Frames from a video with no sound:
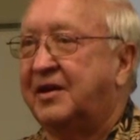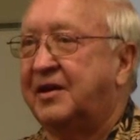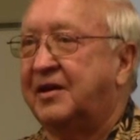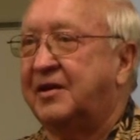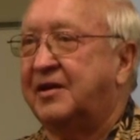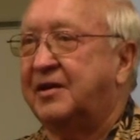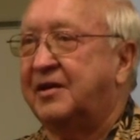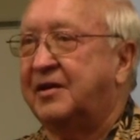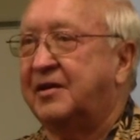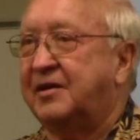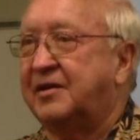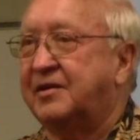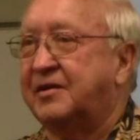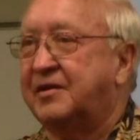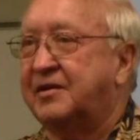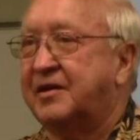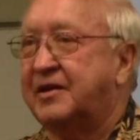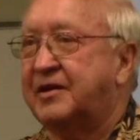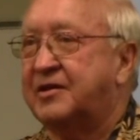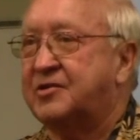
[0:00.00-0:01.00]
and
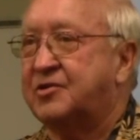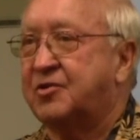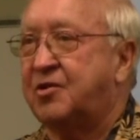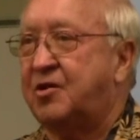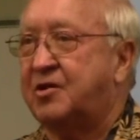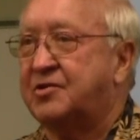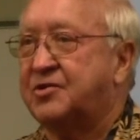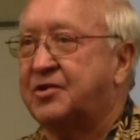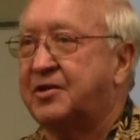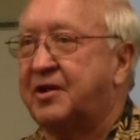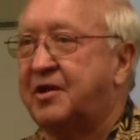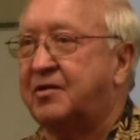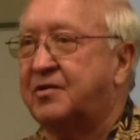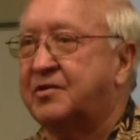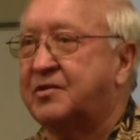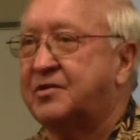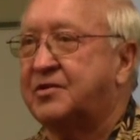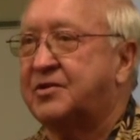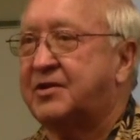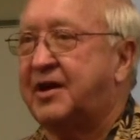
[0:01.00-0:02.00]
exhaust it
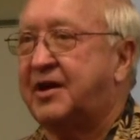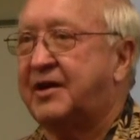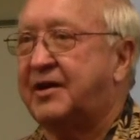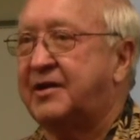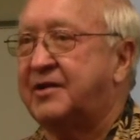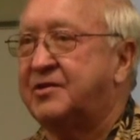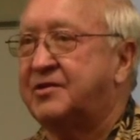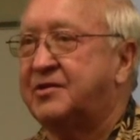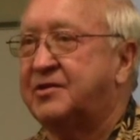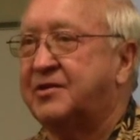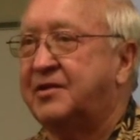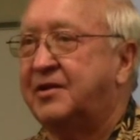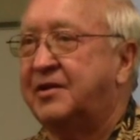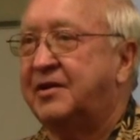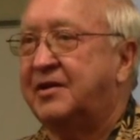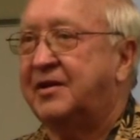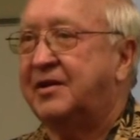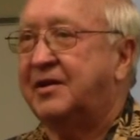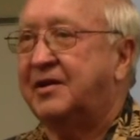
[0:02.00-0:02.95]
out the sides.